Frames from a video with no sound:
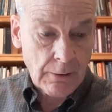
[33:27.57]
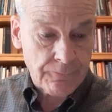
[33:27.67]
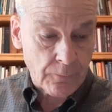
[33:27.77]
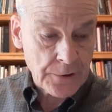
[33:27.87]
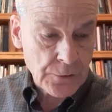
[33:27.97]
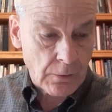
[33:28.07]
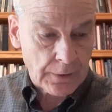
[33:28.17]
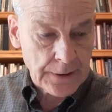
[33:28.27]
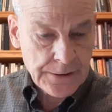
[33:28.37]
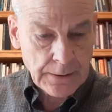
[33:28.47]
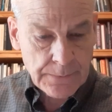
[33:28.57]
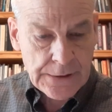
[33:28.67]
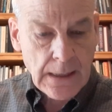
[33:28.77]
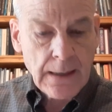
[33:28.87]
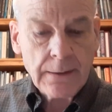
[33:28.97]
for these
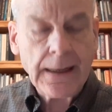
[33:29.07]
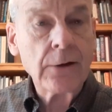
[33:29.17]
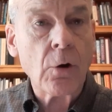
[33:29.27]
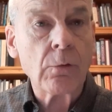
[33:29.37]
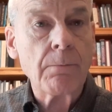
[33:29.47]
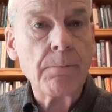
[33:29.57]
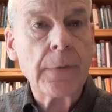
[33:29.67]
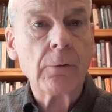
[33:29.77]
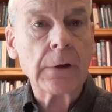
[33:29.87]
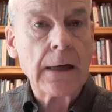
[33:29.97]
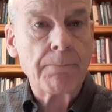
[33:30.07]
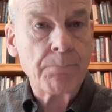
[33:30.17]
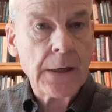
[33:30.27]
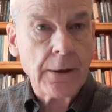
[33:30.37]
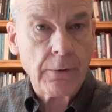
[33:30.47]
organisms, they don't merely
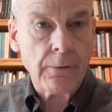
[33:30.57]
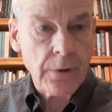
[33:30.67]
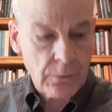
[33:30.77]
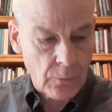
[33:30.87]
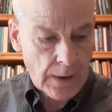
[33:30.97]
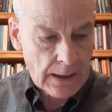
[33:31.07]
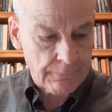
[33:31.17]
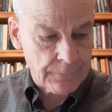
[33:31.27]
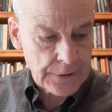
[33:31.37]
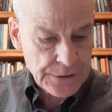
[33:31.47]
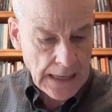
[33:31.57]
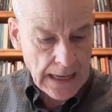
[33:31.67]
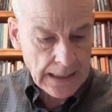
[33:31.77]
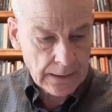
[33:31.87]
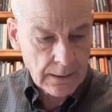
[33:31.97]
appear to have
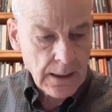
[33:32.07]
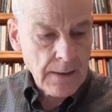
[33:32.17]
design,